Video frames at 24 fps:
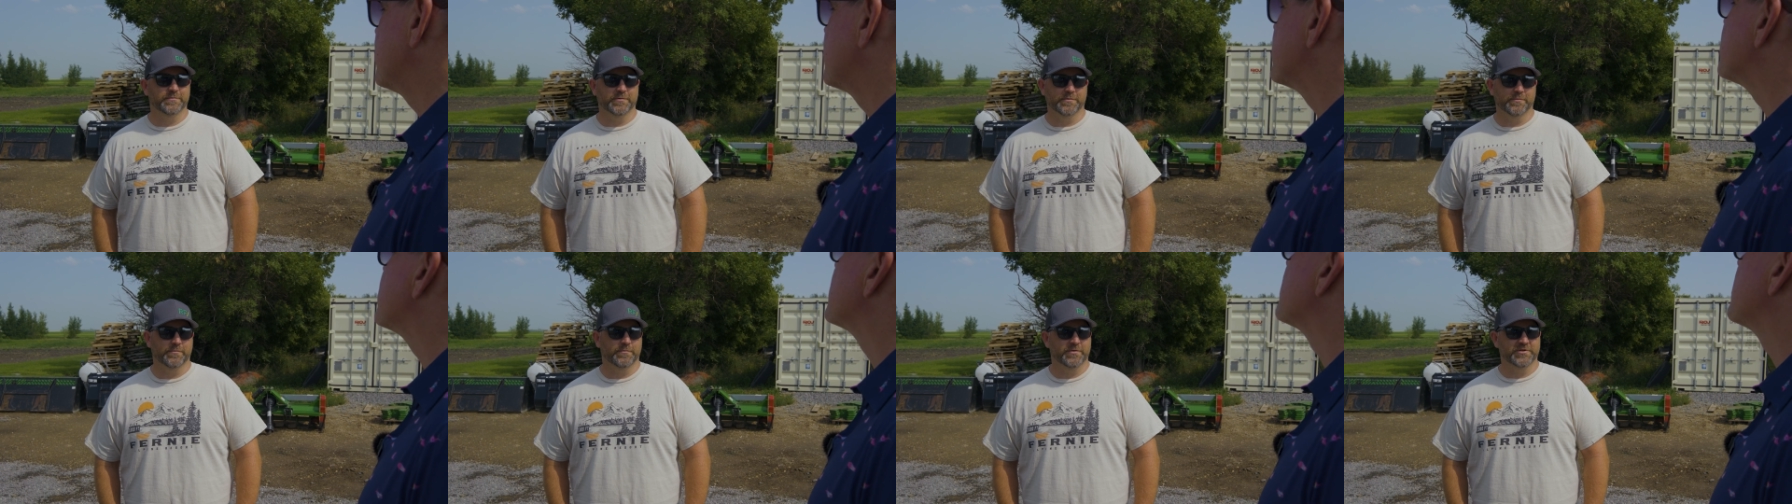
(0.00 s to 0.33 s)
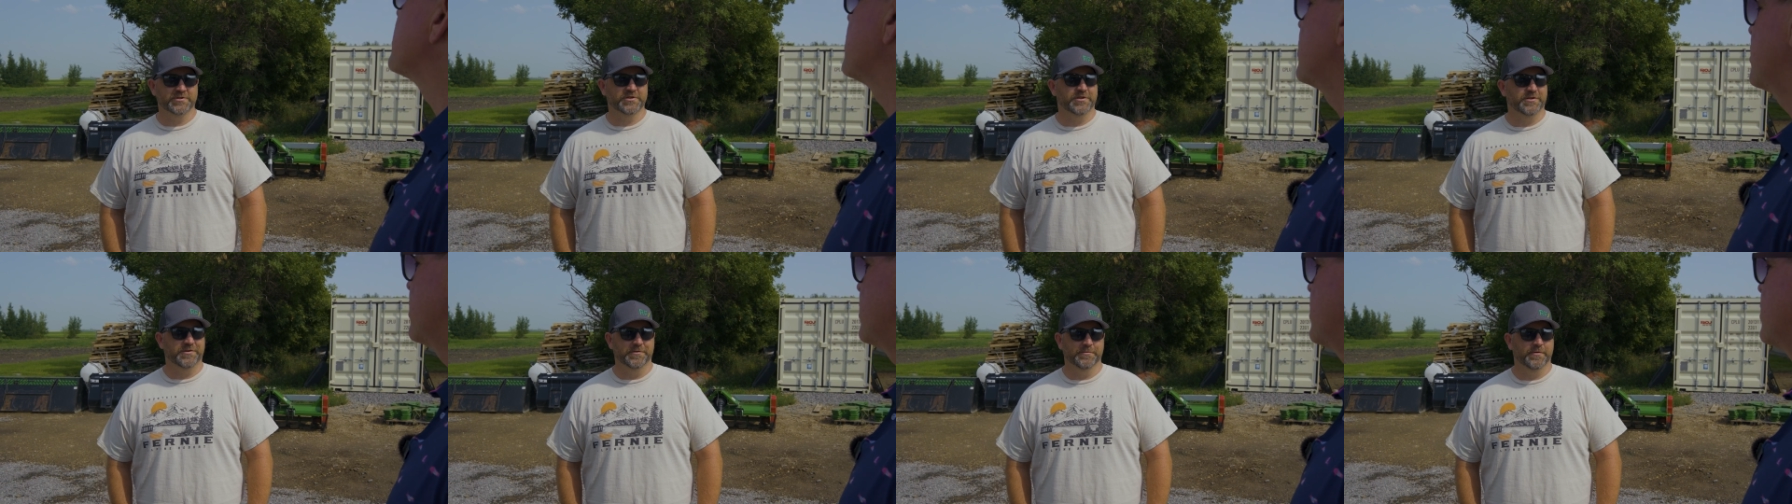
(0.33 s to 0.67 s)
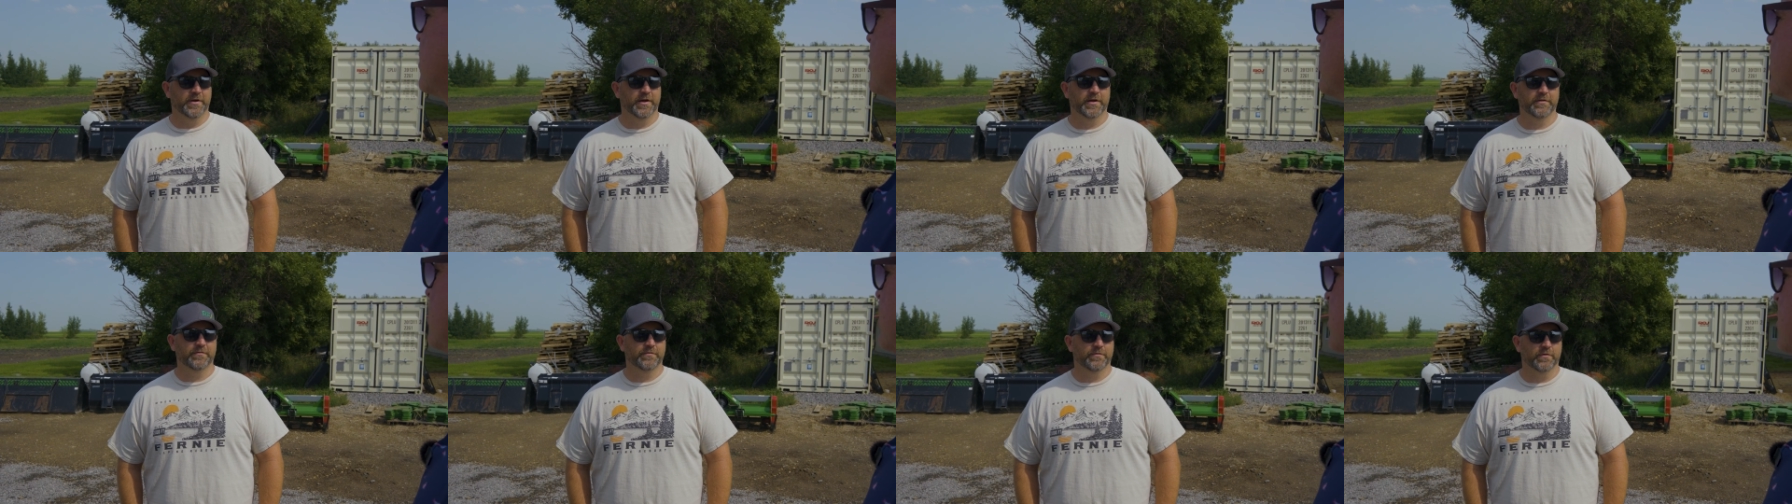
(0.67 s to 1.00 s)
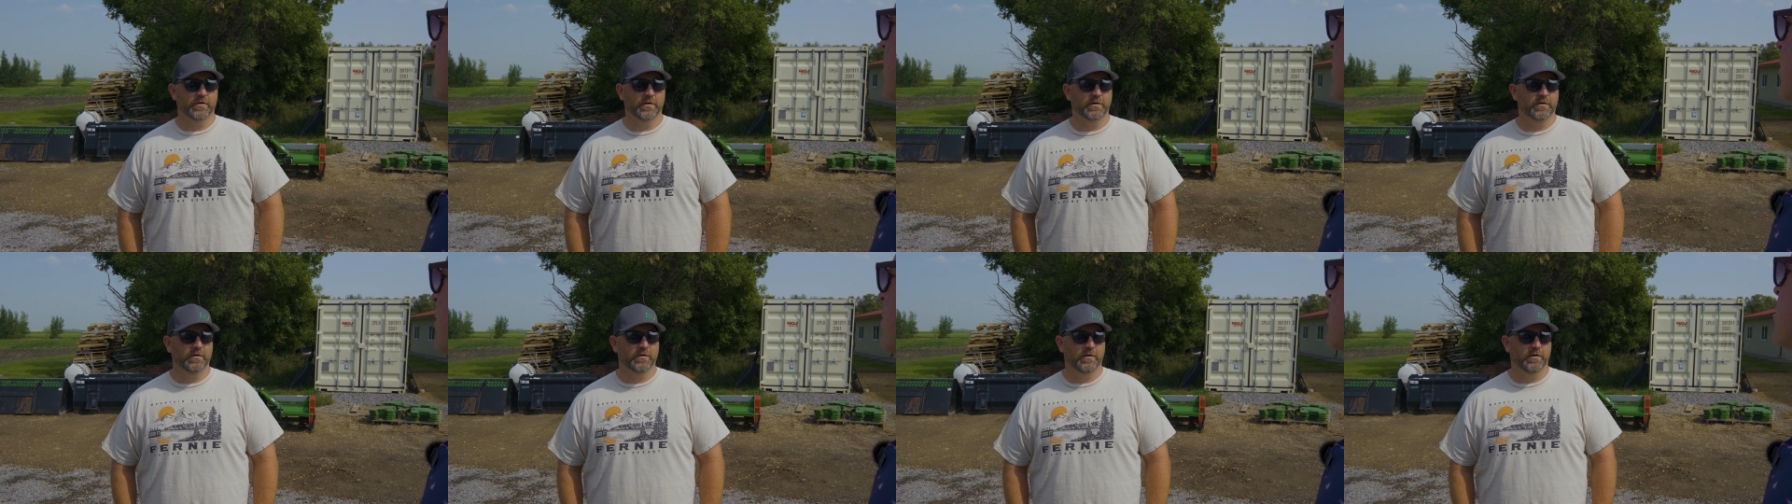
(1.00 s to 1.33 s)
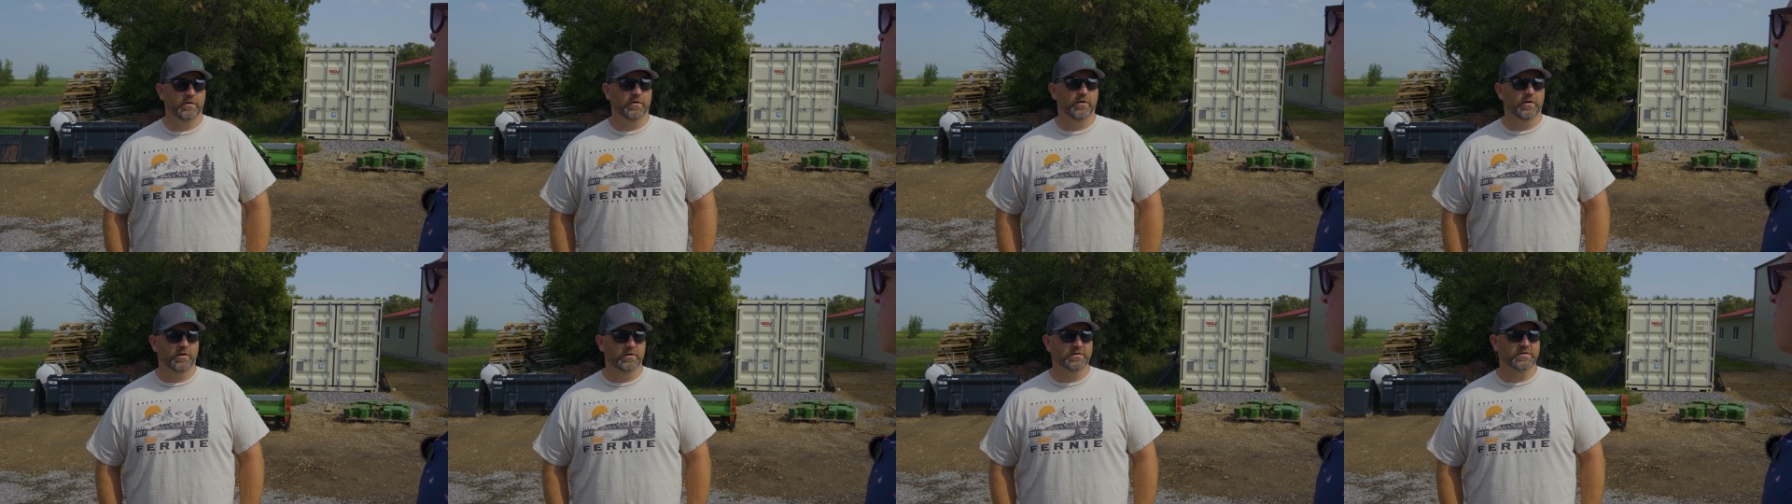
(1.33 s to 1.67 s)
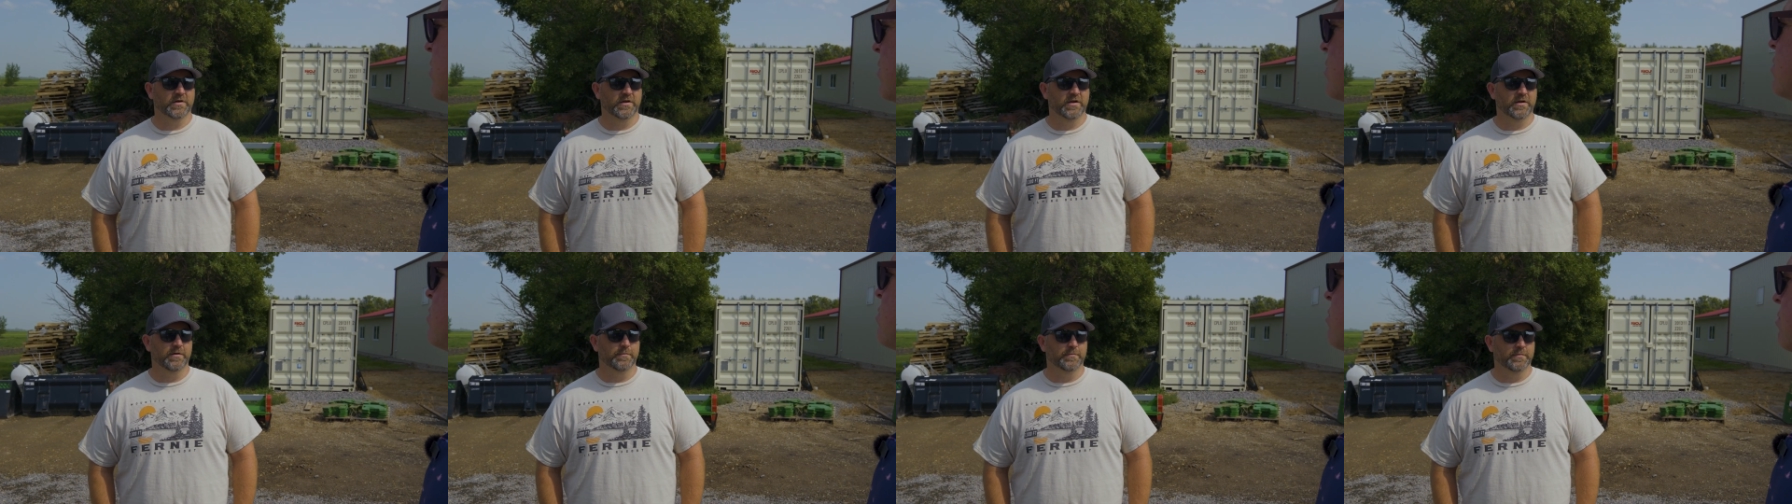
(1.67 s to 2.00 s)
We were wishing you had for a long
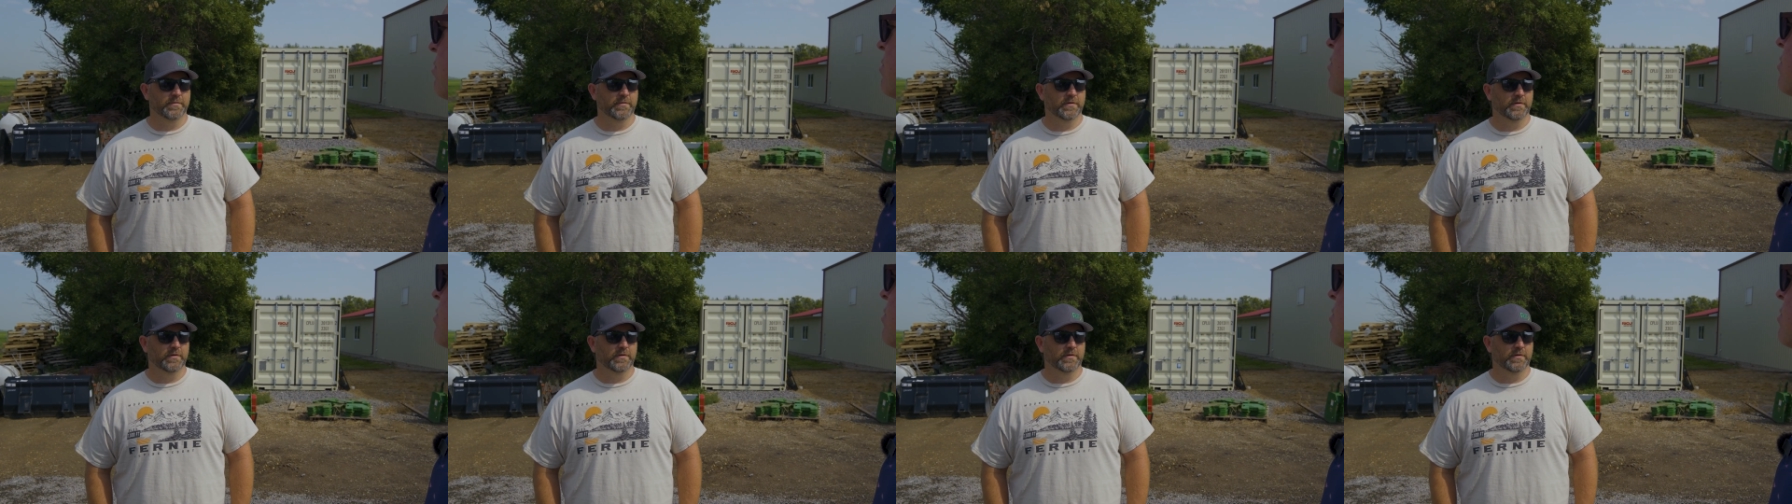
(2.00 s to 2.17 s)
time."